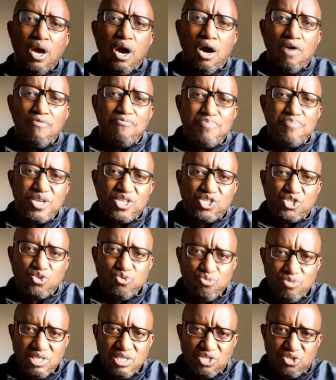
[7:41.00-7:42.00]
of
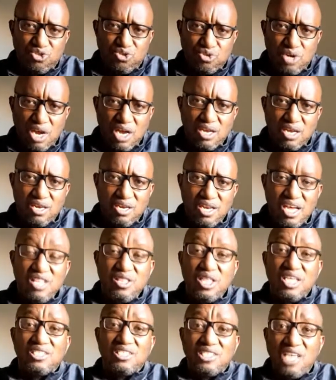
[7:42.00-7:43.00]
pursuing struggle.
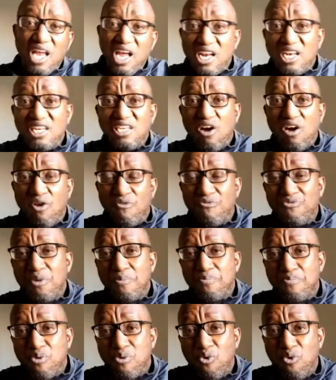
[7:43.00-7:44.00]
And the struggle of
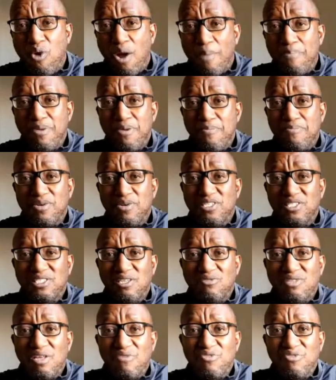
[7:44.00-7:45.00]
the poor people in
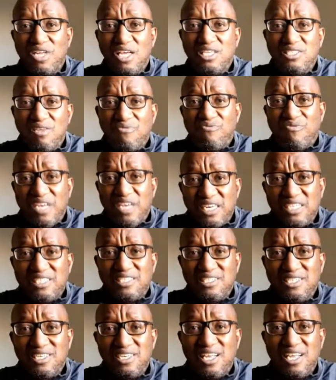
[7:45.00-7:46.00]
South Africa is a very
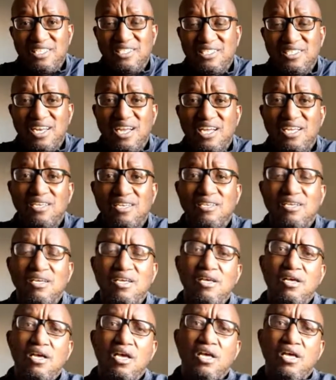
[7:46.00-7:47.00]
serious struggle.
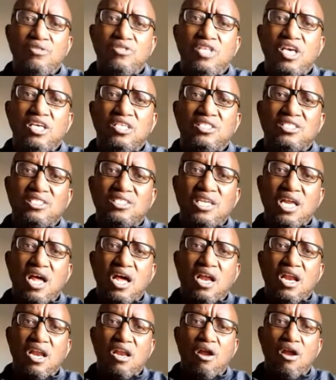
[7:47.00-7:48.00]
The
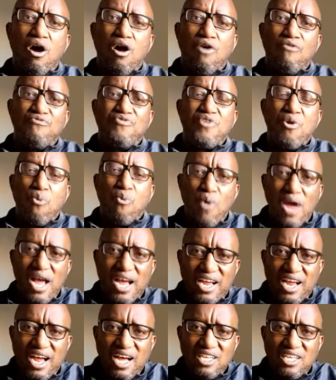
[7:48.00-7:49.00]
struggle of the
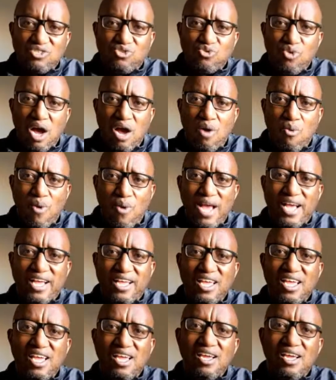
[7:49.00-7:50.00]
workers who are
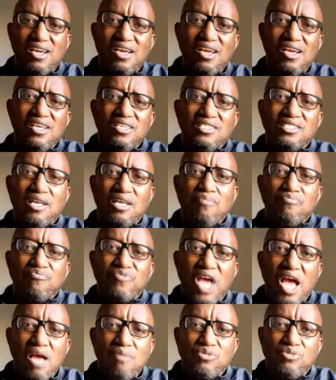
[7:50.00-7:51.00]
working,
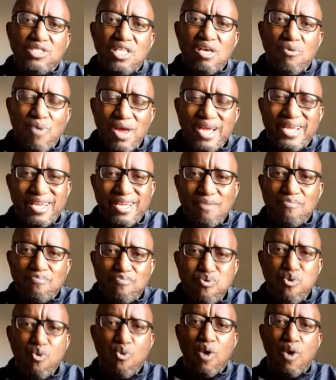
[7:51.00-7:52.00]
sometimes they're working
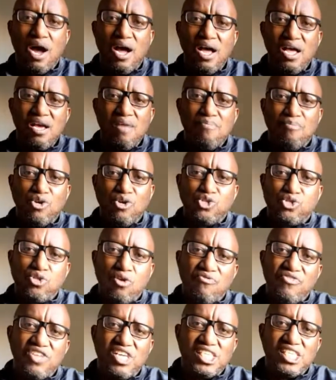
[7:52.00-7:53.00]
poor and most
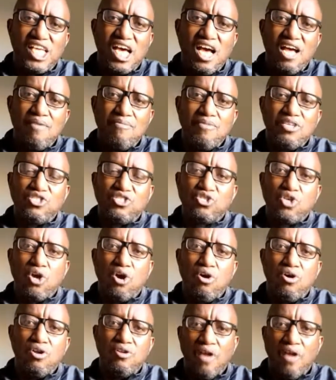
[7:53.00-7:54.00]
of the time, and
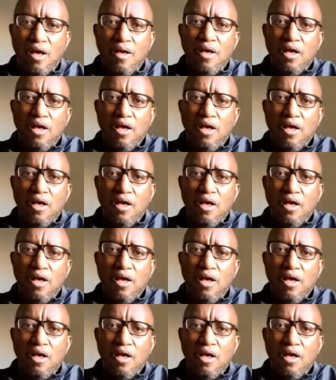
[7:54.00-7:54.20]
so on.